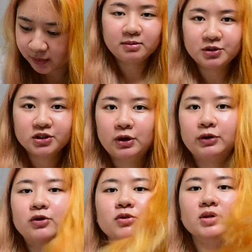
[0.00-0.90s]
I'm just going
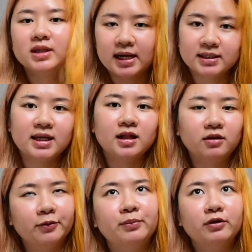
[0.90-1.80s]
to do the textile
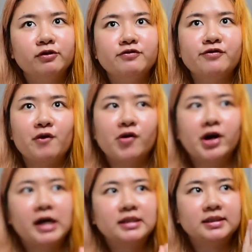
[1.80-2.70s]
lookbook
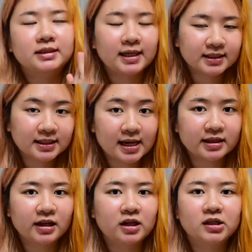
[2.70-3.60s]
for textile
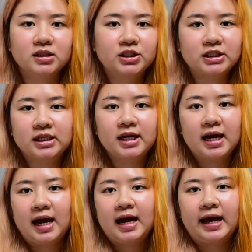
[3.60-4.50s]
technology,
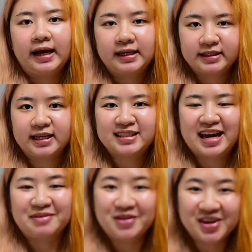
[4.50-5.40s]
and yes,
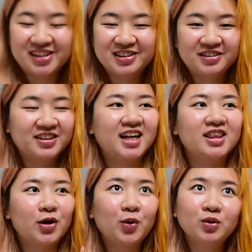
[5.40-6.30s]
I'm going to do
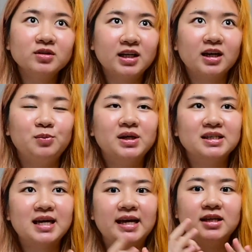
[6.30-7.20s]
that the whole day
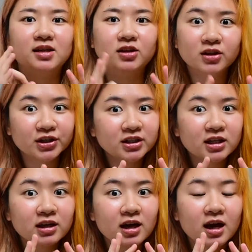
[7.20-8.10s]
because I need
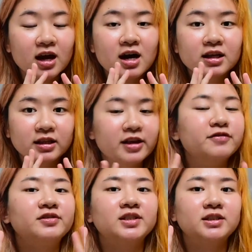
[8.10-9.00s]
30
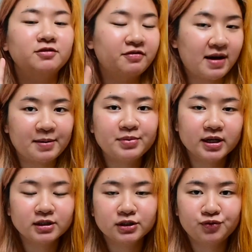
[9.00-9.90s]
different
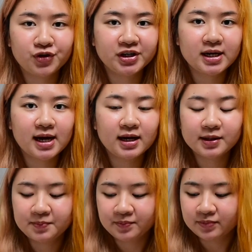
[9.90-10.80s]
fabrics for that.